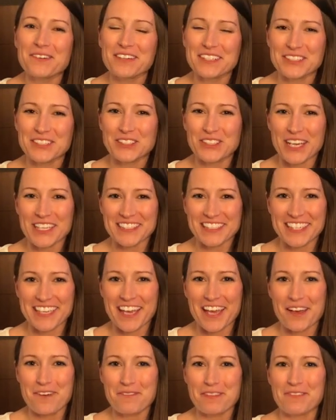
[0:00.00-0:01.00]
it's
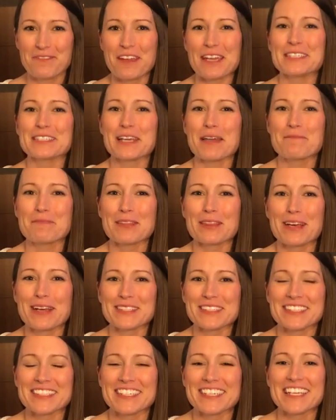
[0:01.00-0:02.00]
Jessica with
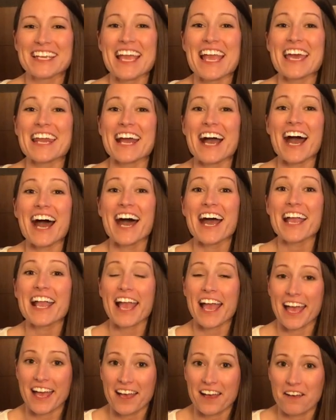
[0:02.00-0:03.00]
Fantabulosity, and I
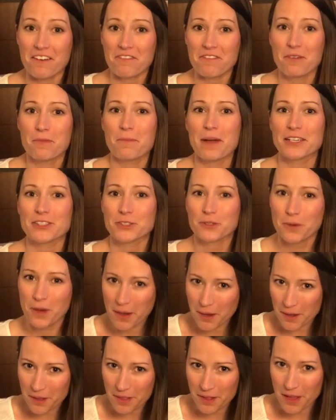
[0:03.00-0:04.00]
have my
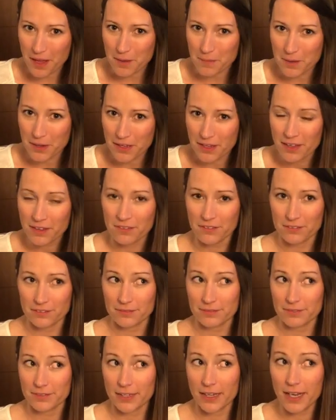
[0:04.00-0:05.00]
Trunk Club
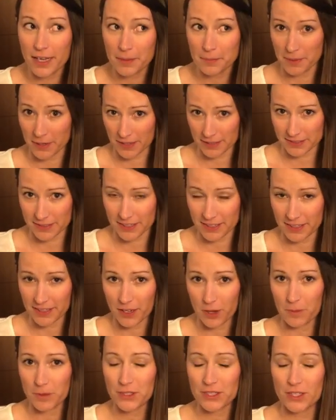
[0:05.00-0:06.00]

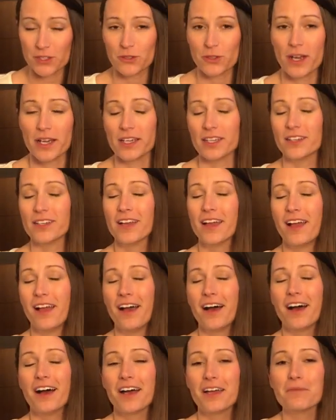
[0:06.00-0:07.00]
unboxing, almost said try on,
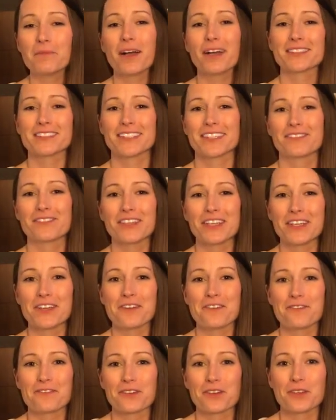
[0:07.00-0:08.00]
unboxing
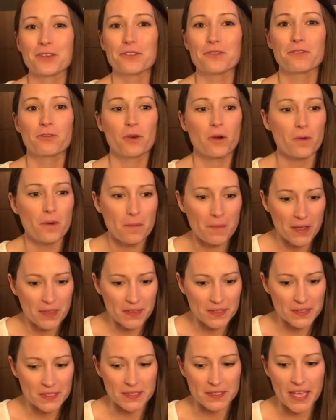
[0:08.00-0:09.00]
video for you for what
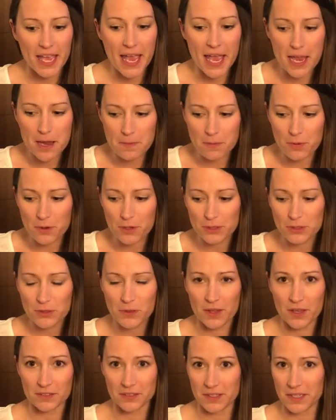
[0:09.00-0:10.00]
month is this? April
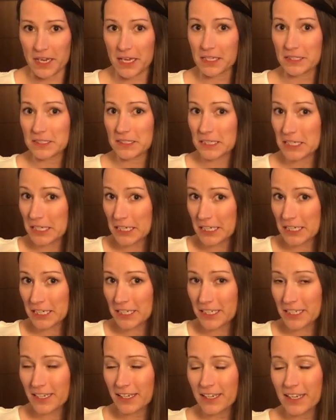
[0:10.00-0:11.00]

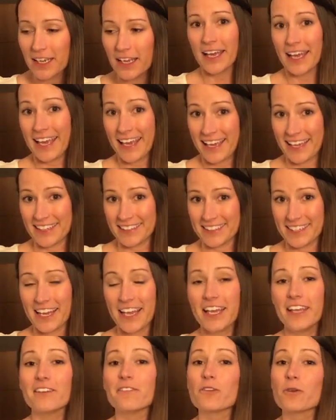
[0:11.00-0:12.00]
2018. And
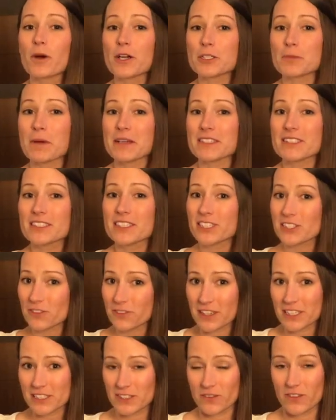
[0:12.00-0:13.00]
if you watched my Stitch
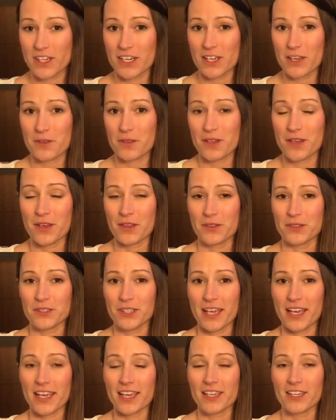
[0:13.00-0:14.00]
Fix video the other
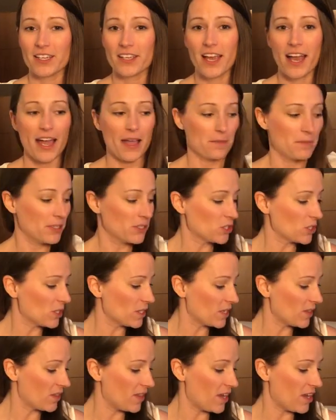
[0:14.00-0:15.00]
day, I
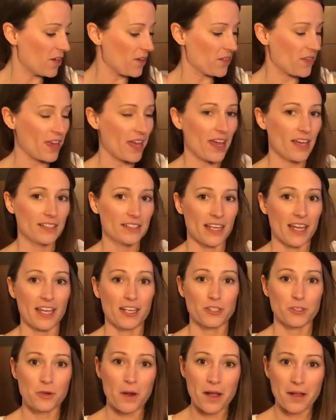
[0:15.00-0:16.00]
mentioned in there that I
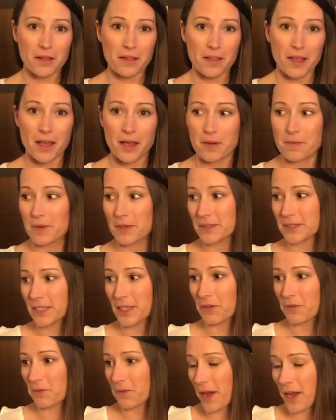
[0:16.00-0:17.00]
had a Trunk Club
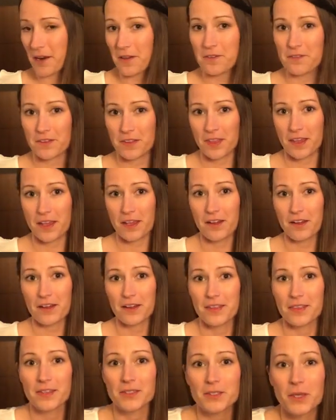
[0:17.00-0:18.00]
sitting right over there
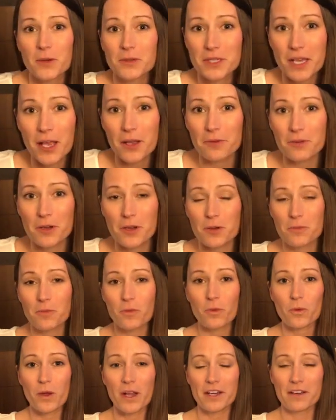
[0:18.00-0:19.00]
in this hotel
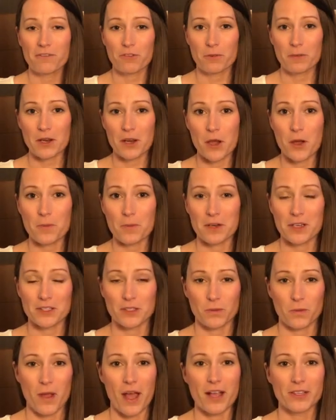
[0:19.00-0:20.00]
room ready for me to open
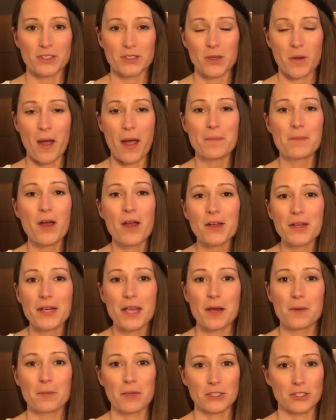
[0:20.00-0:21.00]
as well. So I'm knocking
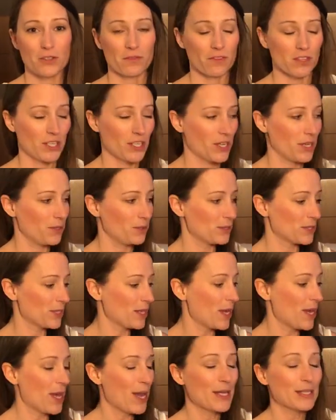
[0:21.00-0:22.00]
out a bunch of
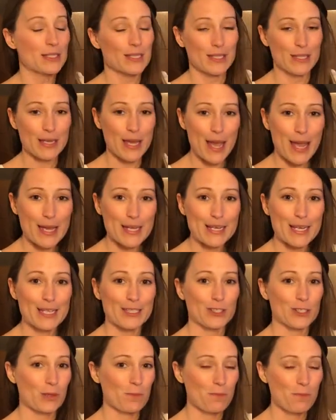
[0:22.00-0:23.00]
videos tonight
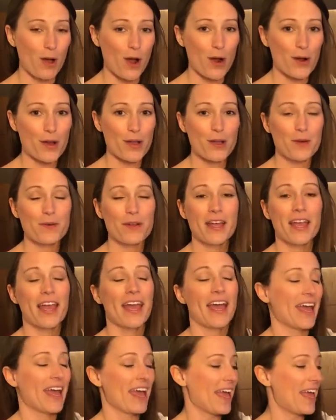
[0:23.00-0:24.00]
and tomorrow,
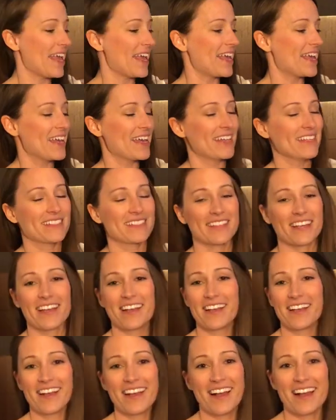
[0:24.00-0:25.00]

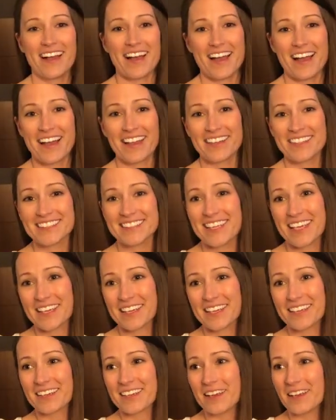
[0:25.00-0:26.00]
and it's
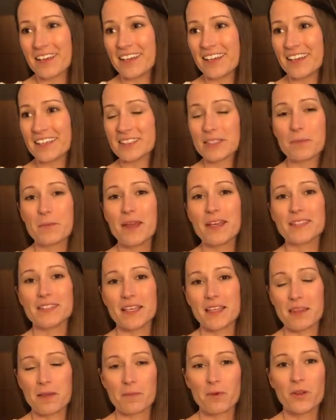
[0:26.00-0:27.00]
like, it's
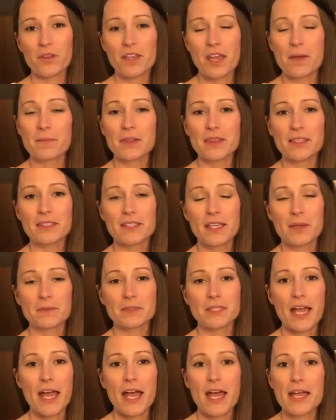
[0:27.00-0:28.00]
amazing. They both came at the
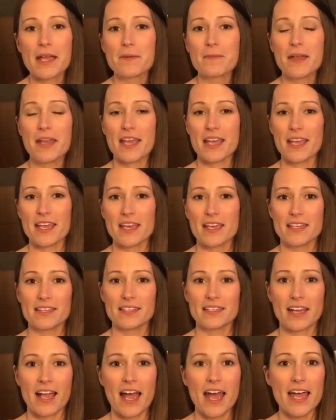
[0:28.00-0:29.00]
same time,
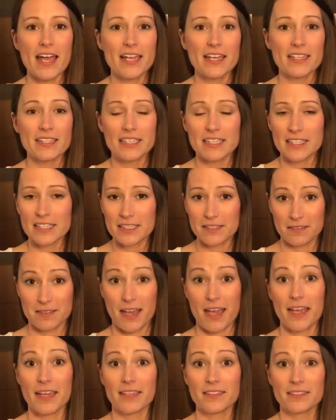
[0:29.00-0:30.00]
and I needed a
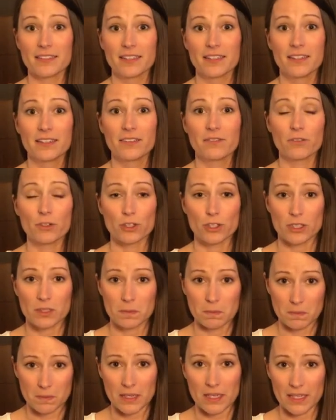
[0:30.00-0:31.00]
night for
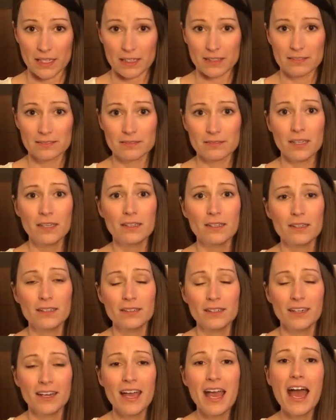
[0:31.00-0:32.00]
just me.
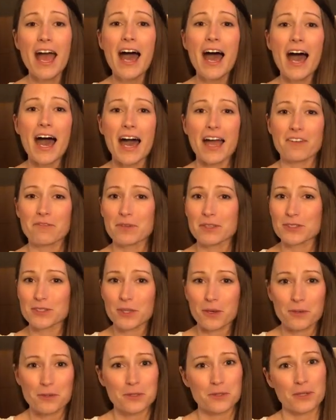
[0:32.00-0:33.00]
I've been
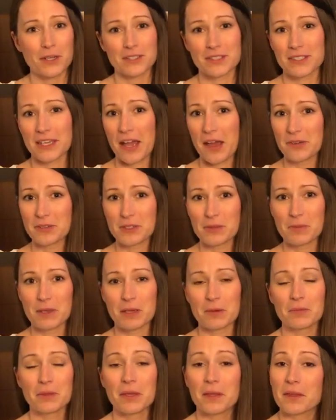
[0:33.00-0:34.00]
so stressed out, to be
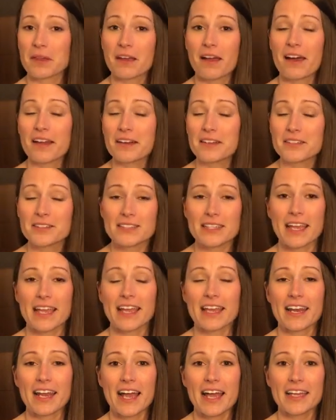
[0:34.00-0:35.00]
completely honest,
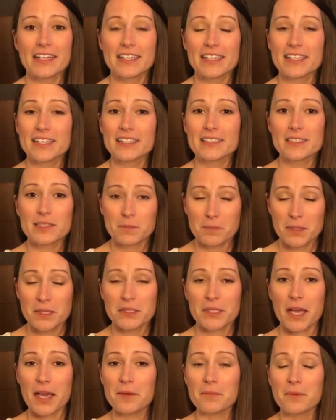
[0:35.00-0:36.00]
and I needed some
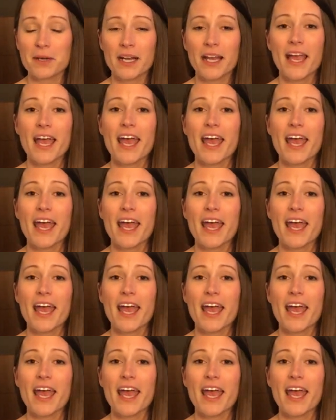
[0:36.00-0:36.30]
me time.